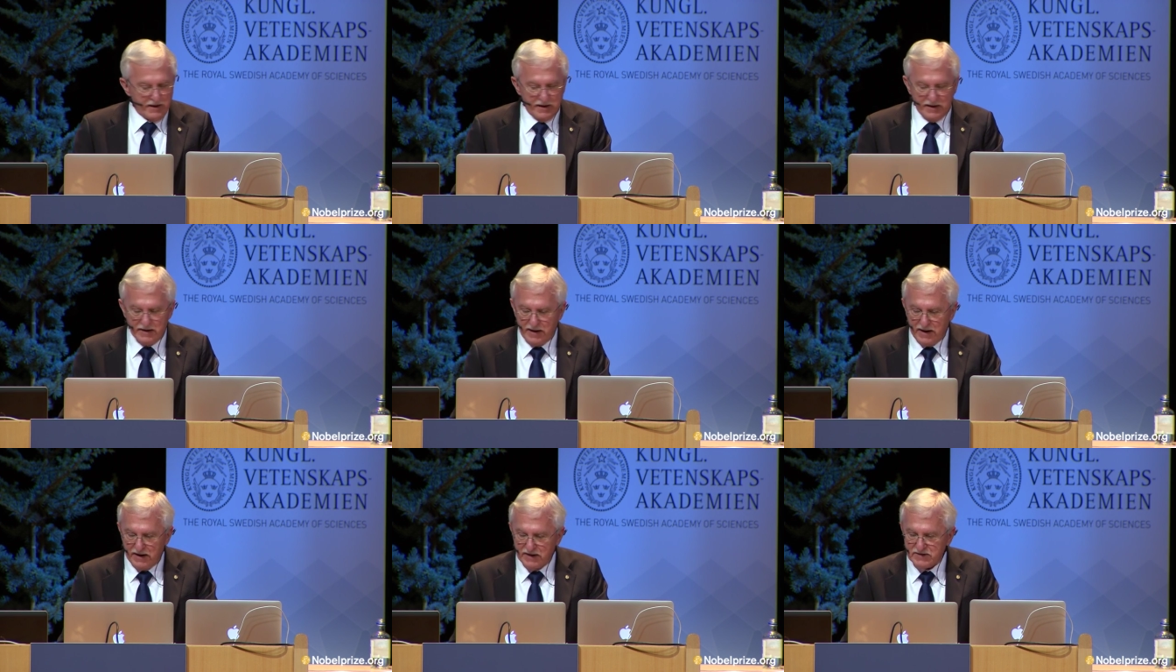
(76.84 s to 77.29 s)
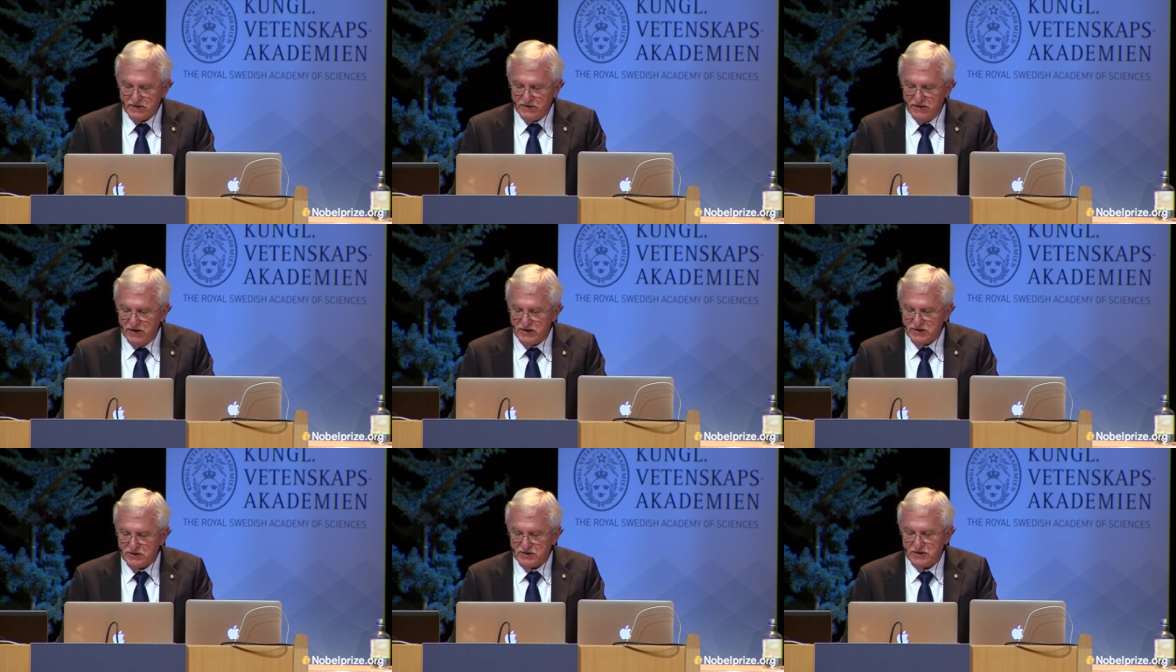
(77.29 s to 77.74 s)

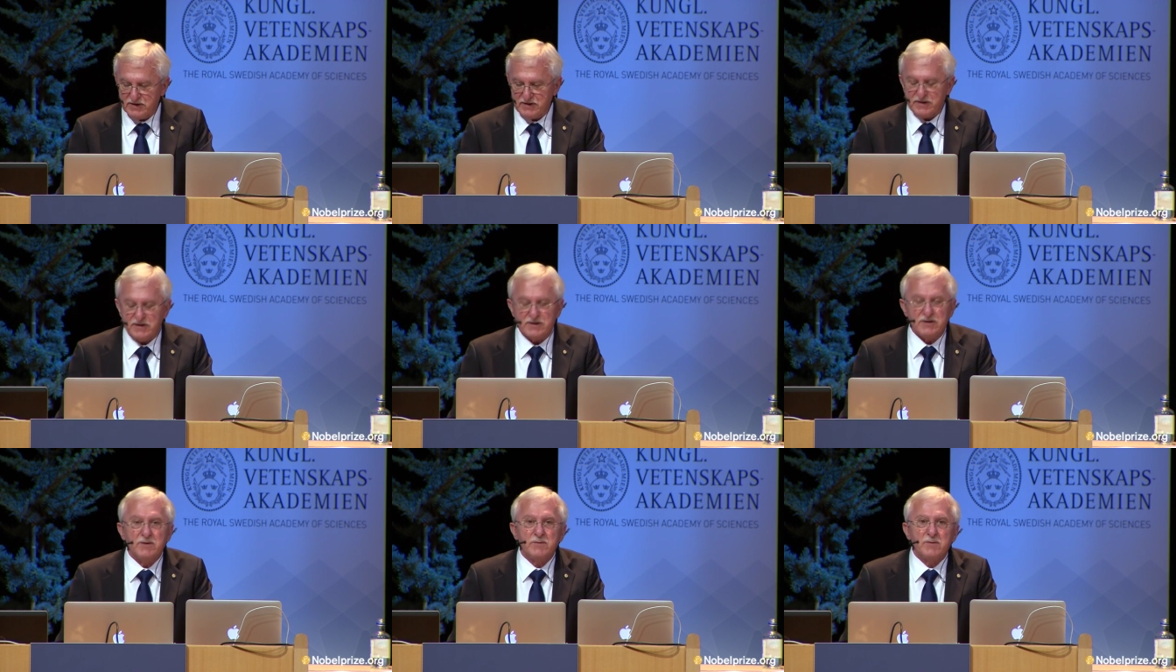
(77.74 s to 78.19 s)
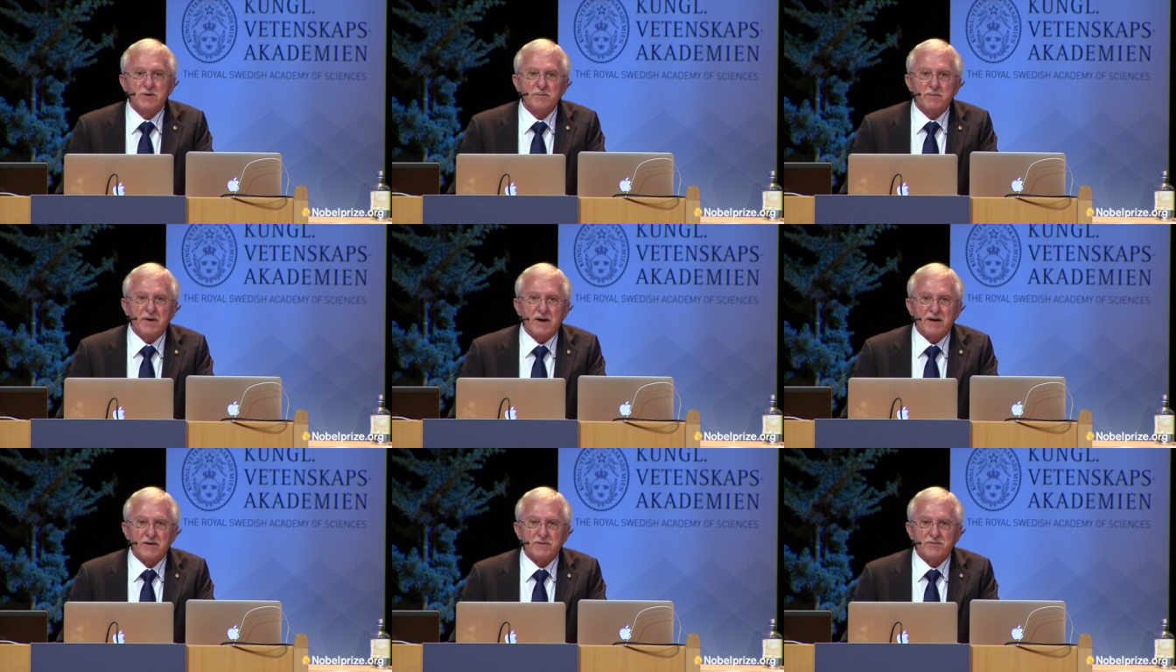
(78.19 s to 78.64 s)
Inactivation of the human
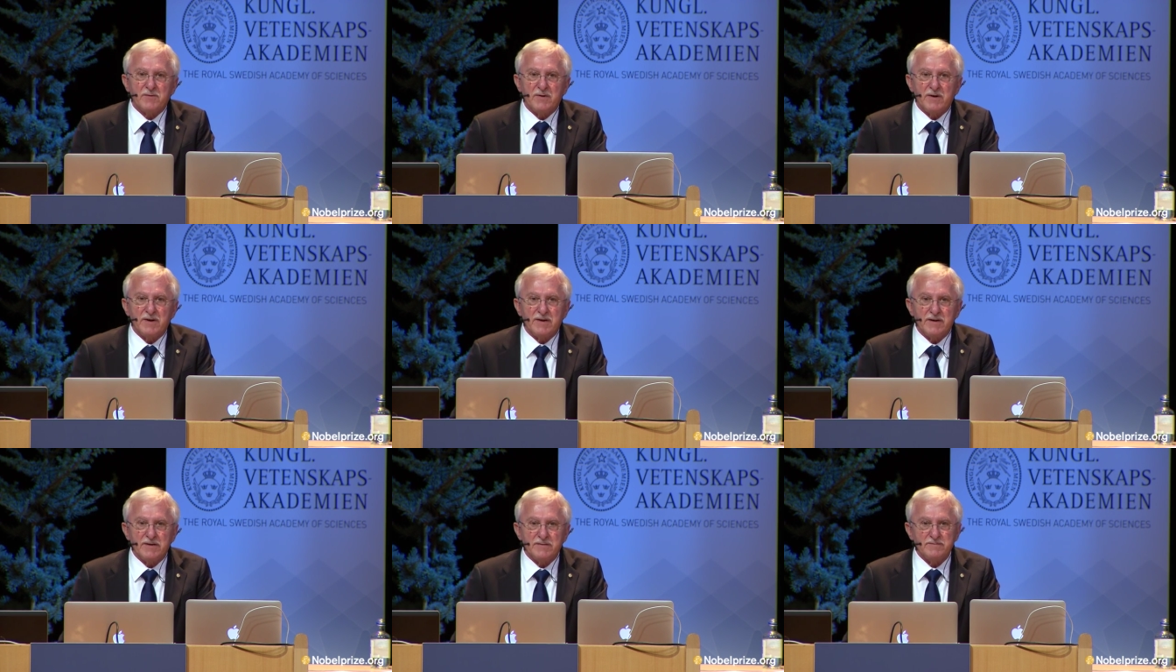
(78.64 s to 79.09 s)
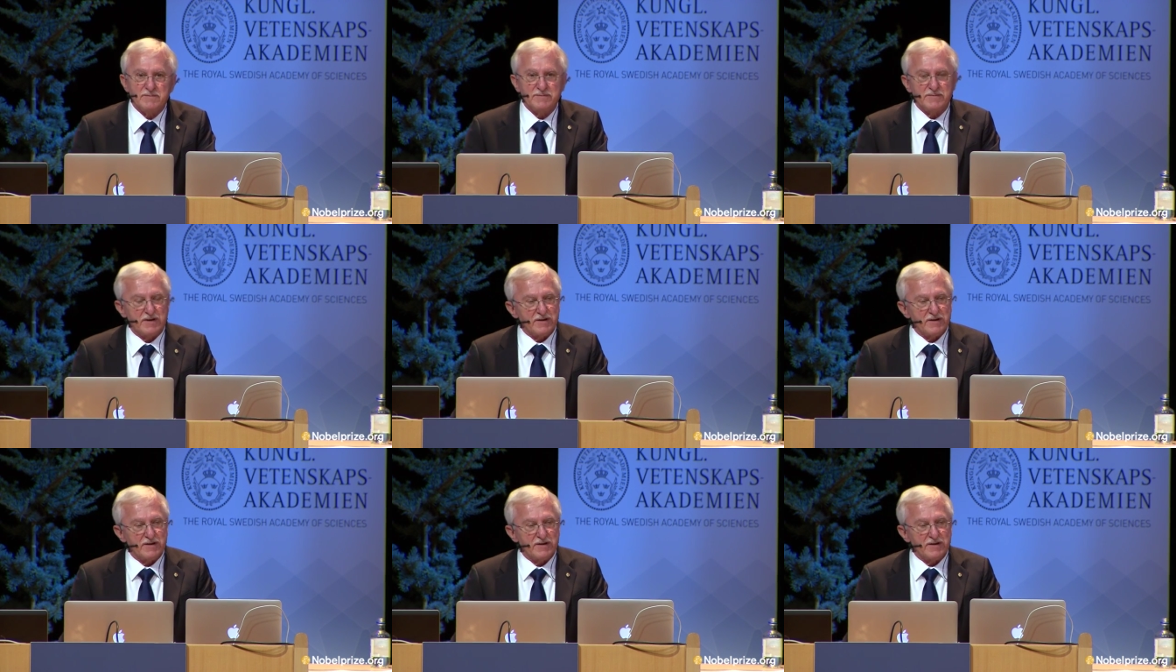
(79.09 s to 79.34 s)
pathway